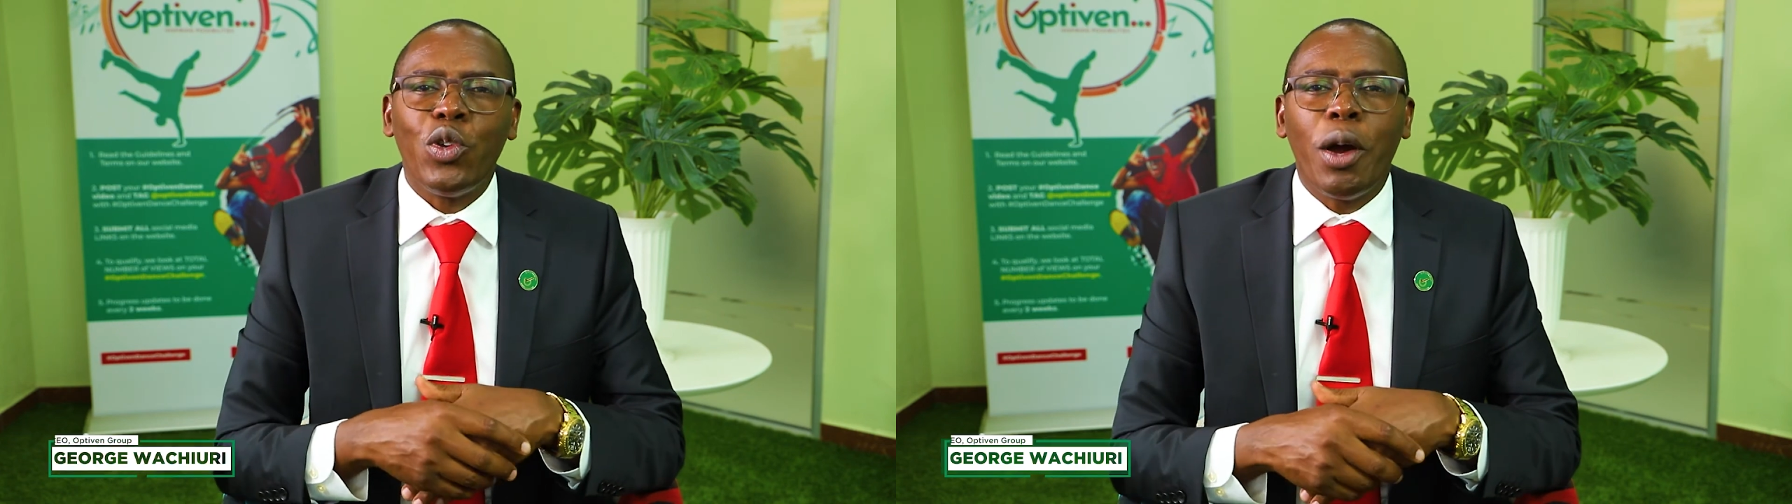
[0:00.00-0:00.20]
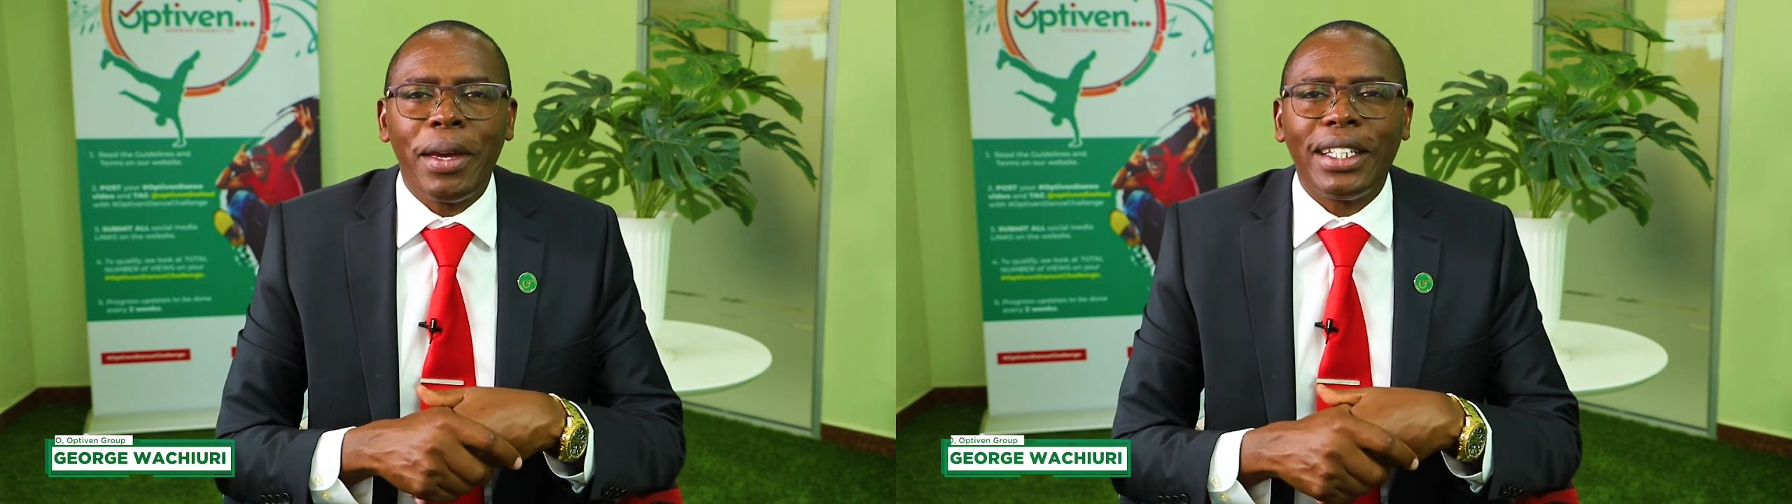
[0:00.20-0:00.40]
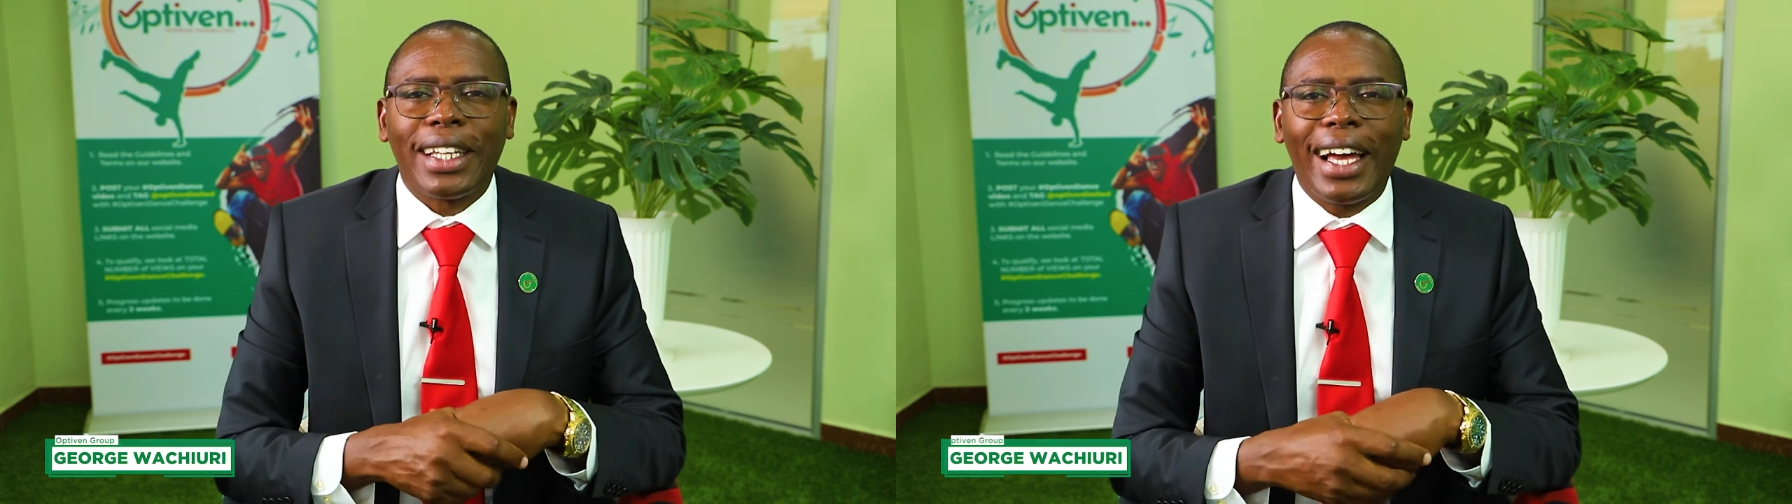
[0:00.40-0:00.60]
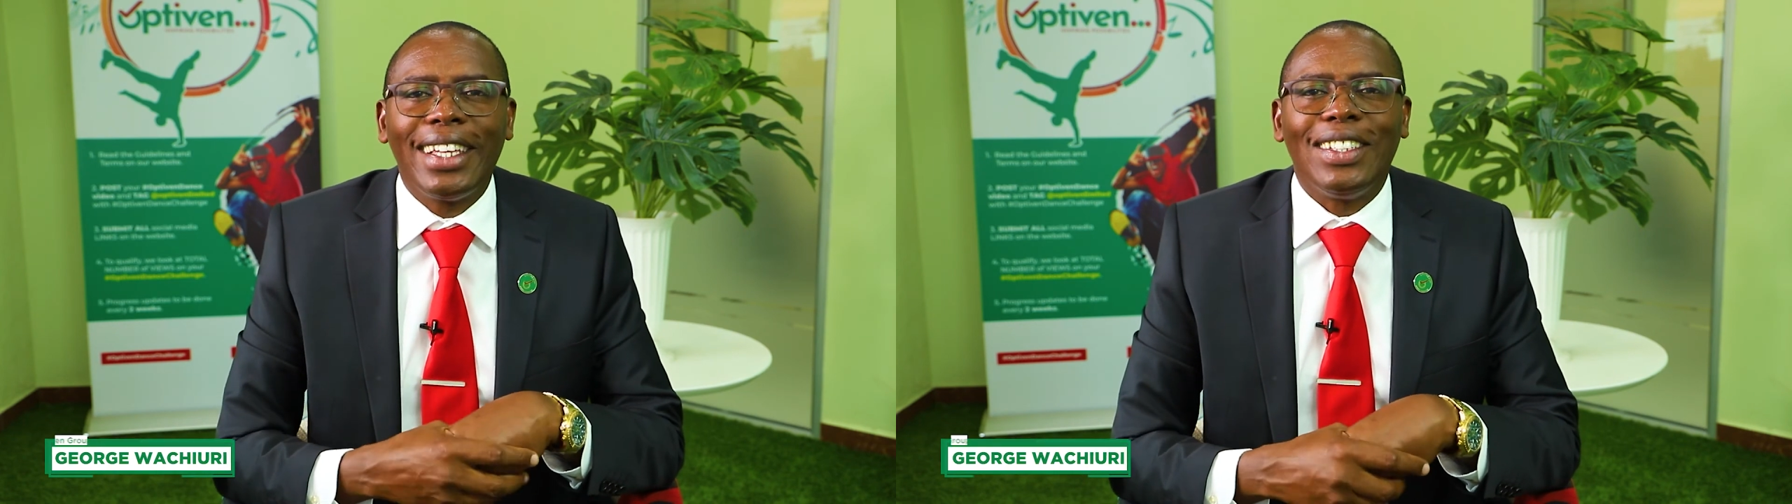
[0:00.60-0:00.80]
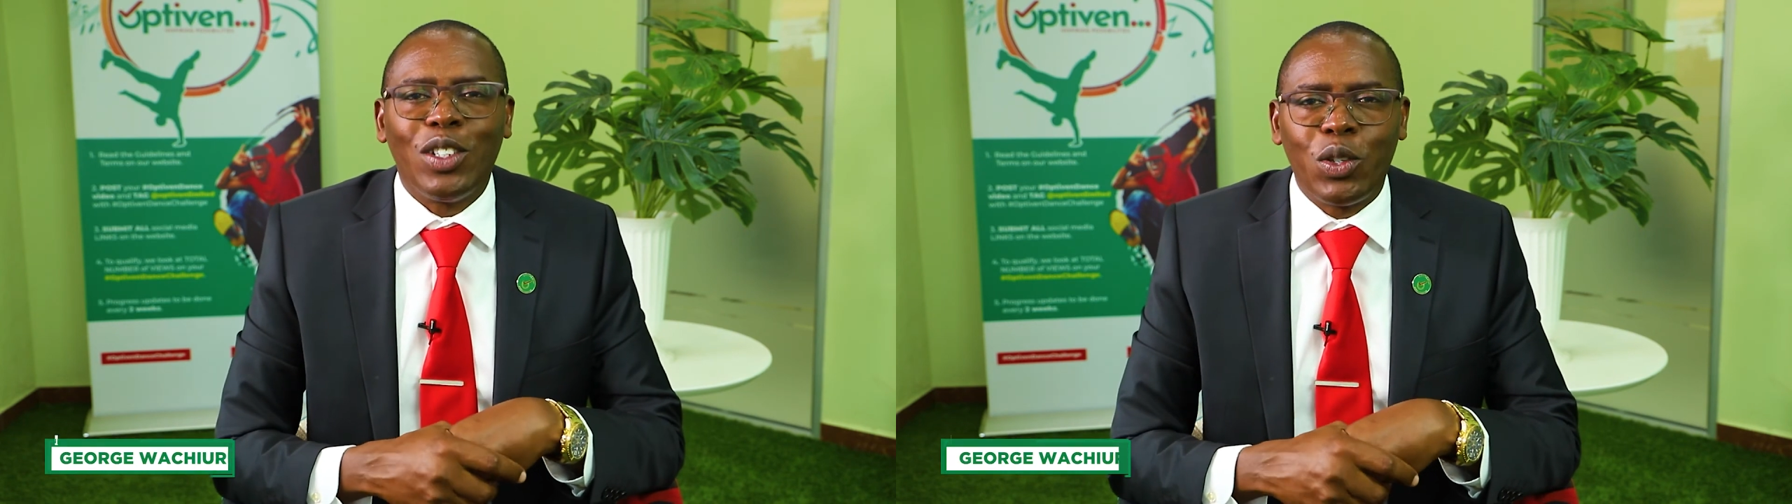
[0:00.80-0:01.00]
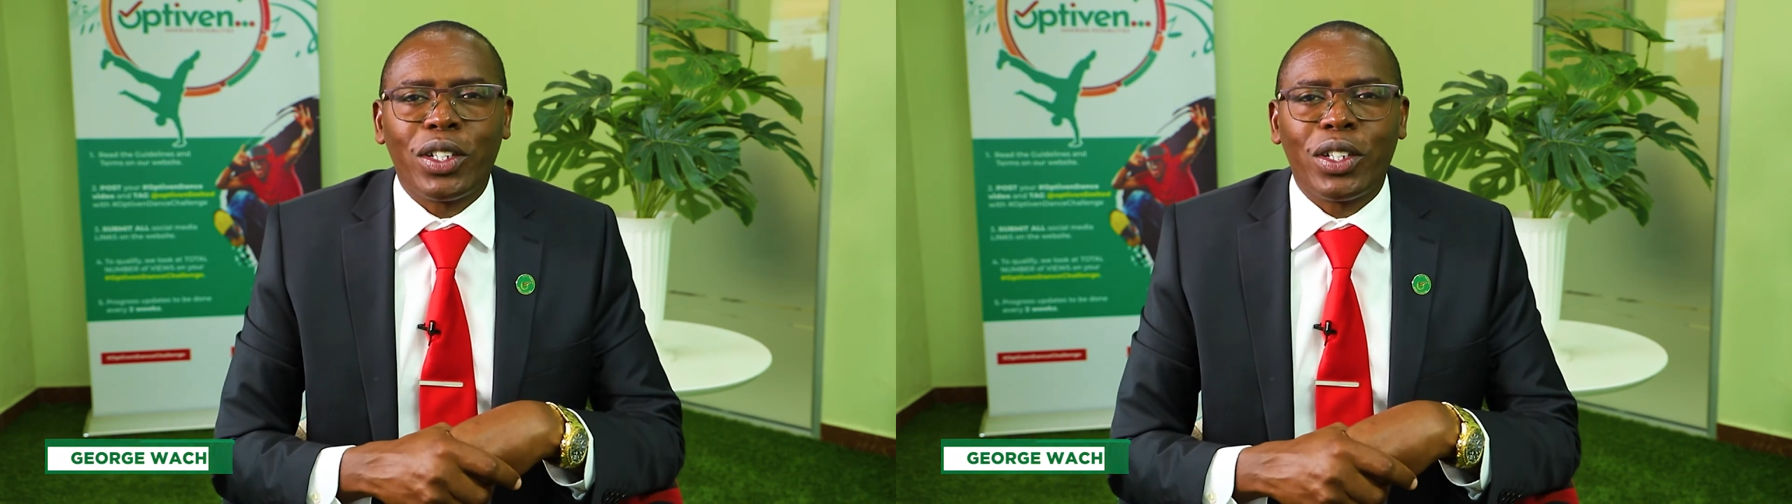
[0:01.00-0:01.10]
your mentor, George